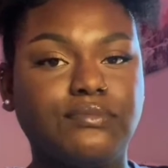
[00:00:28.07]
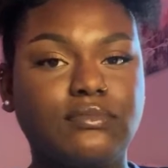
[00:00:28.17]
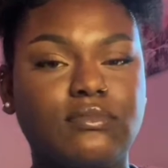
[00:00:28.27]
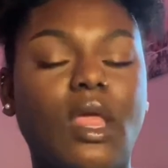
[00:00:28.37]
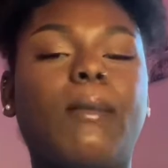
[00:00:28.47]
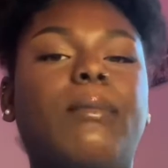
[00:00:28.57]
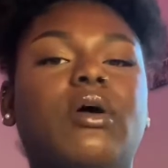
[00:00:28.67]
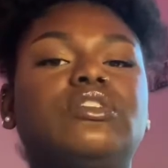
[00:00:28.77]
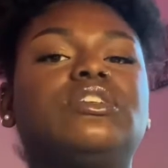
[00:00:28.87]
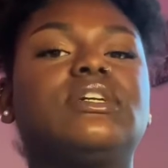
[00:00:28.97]
Now my
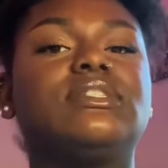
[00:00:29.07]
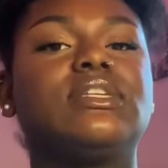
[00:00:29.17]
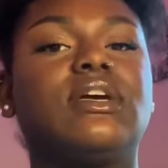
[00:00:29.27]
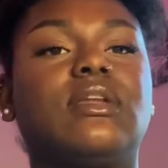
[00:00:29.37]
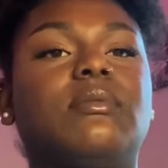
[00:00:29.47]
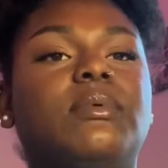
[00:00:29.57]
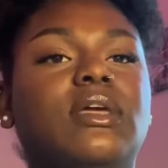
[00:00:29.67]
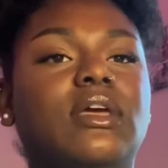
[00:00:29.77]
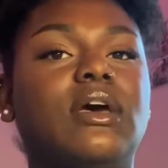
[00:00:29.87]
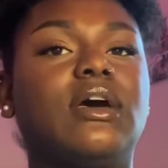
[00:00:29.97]
project isn't gonna
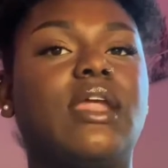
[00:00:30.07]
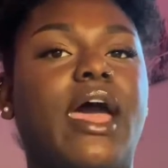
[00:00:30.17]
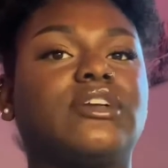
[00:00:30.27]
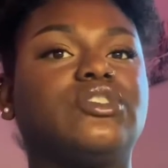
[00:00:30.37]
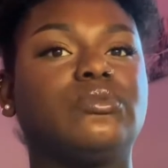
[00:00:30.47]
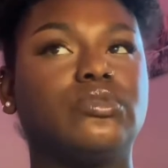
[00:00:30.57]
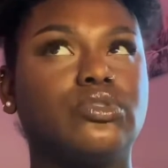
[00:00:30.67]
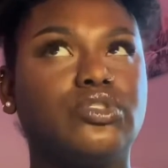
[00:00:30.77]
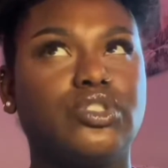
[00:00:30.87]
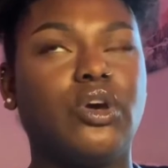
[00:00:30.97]
be an actual
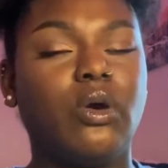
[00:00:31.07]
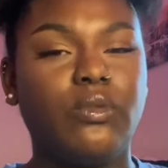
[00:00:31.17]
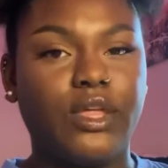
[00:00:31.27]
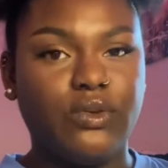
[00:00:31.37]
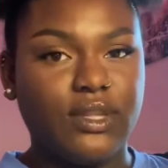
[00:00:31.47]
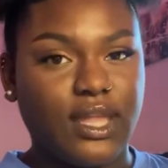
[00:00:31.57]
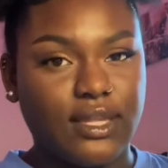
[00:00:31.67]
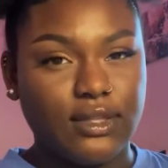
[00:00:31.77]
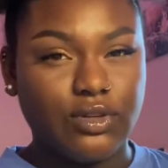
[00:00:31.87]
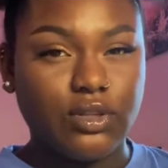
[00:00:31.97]
show that you can
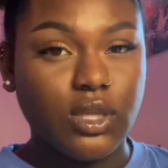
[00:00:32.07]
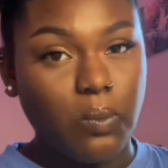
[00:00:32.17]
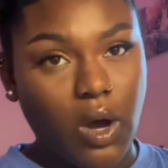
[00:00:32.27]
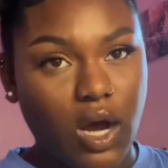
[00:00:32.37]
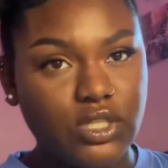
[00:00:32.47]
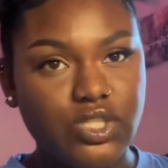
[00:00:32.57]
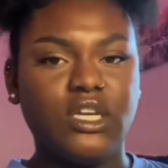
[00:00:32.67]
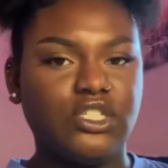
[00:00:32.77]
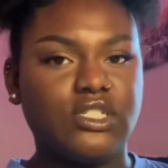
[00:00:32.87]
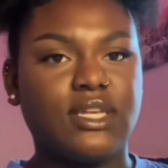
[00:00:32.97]
literally watch.
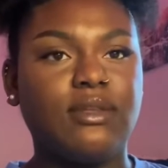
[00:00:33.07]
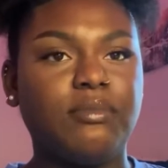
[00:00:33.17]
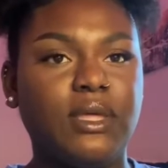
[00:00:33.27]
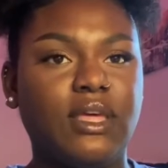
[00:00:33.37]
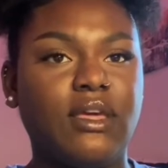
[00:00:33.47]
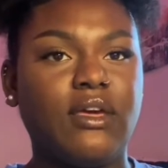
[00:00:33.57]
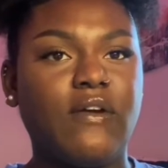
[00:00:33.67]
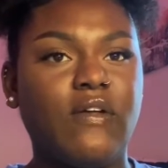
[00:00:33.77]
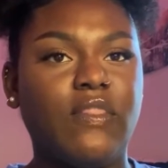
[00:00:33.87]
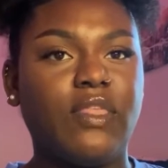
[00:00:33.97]
It's just gonna be
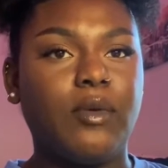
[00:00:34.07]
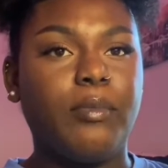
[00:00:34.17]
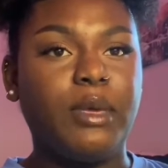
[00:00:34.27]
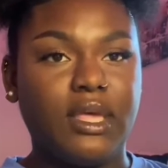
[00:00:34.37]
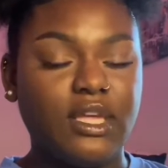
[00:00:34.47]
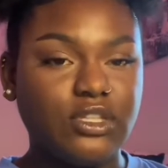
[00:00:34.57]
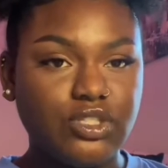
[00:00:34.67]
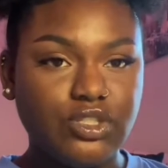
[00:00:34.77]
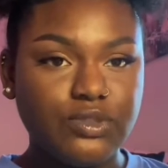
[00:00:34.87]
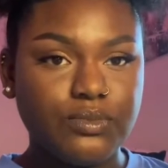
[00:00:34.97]
the
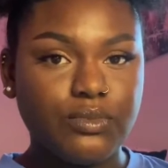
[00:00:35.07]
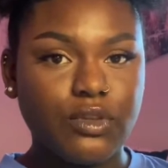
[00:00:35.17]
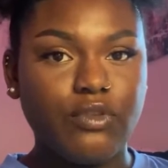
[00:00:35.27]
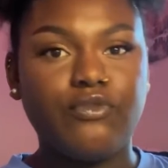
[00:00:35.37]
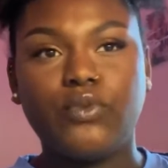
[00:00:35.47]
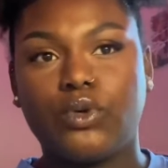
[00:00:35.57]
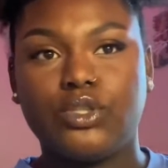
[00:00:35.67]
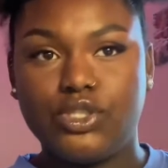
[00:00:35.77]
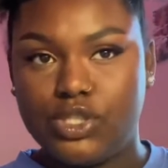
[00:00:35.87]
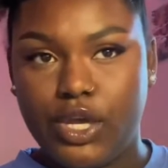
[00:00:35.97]
pitch for the
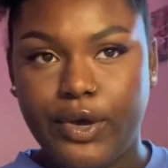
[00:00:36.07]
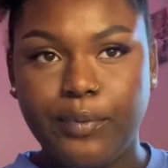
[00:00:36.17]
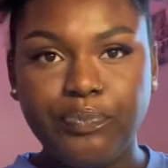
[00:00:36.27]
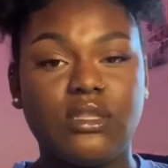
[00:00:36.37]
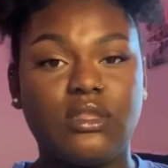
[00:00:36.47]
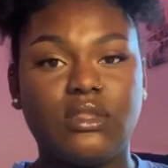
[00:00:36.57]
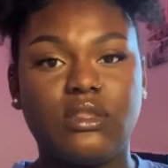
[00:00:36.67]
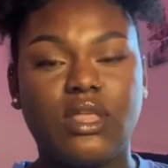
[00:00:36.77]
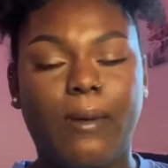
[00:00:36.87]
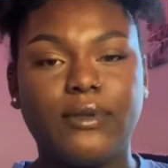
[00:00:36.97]
show. And
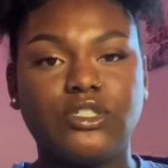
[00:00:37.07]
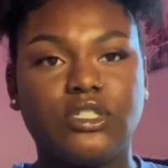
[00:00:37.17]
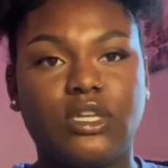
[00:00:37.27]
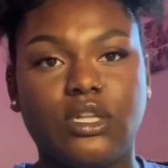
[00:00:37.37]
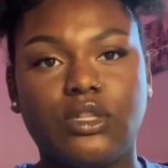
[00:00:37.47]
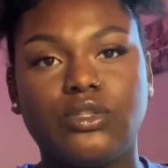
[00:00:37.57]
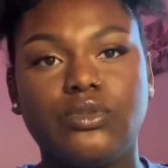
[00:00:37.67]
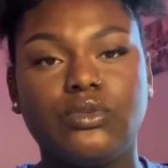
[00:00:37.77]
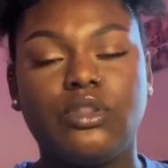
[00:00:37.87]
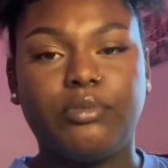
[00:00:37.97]
that pitch is gonna
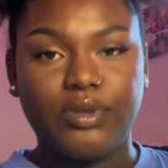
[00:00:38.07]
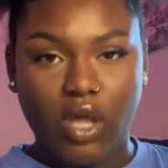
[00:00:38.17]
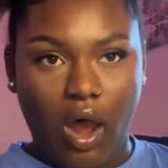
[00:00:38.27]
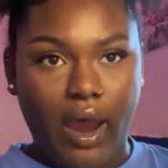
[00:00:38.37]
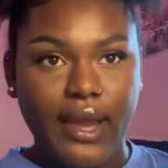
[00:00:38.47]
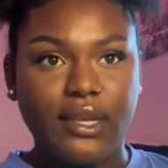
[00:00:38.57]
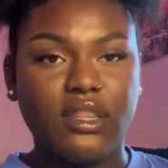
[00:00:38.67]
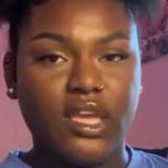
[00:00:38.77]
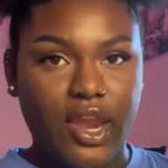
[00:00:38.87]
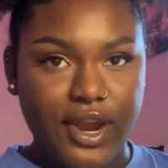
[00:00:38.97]
include the plot, the
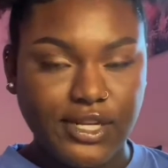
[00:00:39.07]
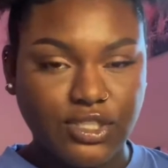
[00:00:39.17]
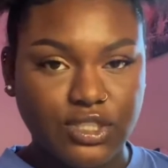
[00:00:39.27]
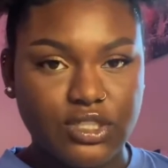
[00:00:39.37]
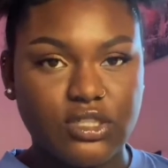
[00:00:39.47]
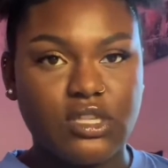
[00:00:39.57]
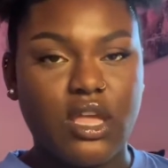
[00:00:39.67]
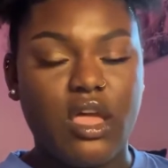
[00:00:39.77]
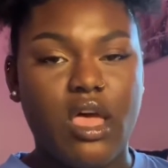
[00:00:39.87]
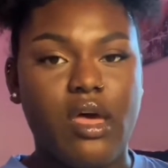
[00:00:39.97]
characters,
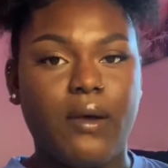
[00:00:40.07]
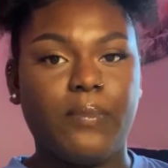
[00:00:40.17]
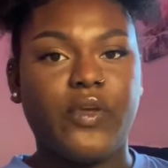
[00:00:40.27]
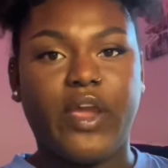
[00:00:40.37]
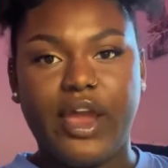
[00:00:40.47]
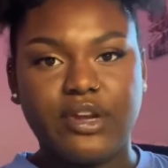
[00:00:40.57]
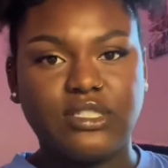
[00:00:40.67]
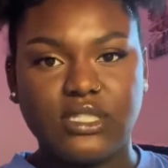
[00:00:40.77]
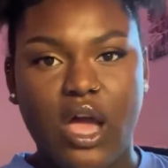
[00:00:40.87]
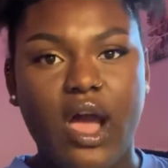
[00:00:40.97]
their character
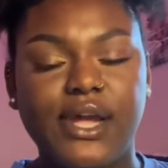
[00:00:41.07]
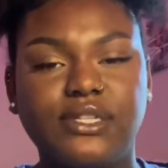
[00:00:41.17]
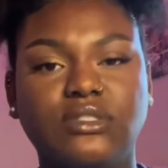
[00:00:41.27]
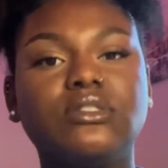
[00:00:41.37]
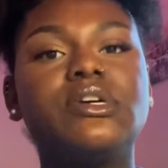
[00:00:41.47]
design,